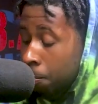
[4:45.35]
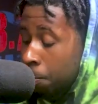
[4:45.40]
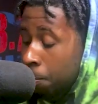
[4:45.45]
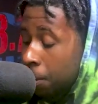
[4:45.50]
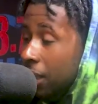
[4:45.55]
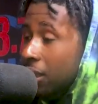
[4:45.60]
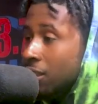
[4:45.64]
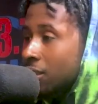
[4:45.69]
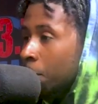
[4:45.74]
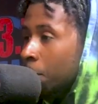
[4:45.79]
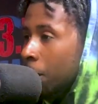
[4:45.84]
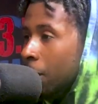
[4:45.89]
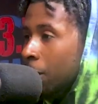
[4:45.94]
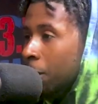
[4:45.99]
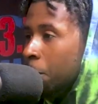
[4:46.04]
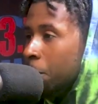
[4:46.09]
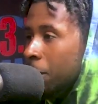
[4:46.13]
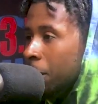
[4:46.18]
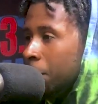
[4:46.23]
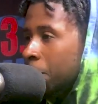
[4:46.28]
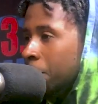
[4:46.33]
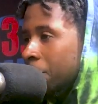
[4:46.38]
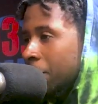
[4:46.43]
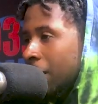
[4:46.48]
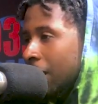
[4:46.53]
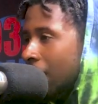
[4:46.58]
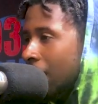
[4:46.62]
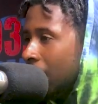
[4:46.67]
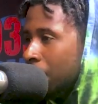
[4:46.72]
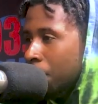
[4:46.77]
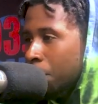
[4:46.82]
biggest amount of people
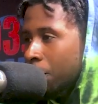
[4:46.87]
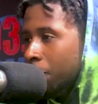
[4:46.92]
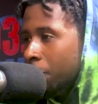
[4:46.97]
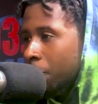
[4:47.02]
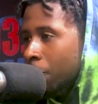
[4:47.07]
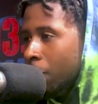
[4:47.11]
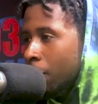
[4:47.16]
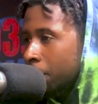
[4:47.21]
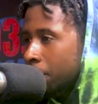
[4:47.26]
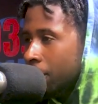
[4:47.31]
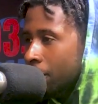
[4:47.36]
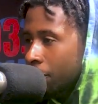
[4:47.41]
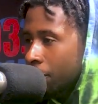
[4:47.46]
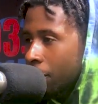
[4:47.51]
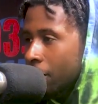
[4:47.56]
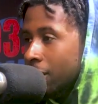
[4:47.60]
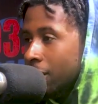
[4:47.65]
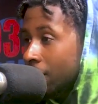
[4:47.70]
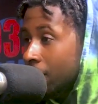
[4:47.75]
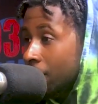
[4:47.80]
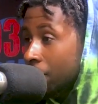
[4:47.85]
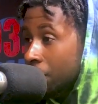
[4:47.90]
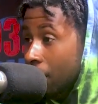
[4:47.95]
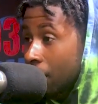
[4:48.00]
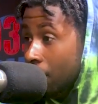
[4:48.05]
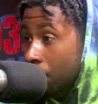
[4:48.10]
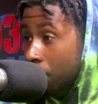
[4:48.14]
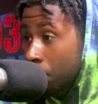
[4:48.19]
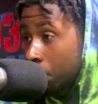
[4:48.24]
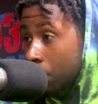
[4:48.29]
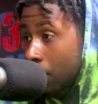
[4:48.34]
that I ever performed in front of
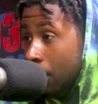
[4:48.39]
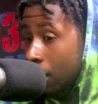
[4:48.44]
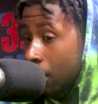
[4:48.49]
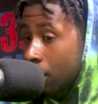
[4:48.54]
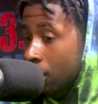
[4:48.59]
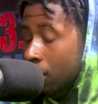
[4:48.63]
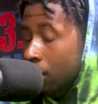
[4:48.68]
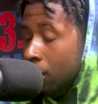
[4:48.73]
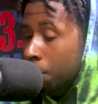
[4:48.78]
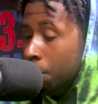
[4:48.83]
came from that.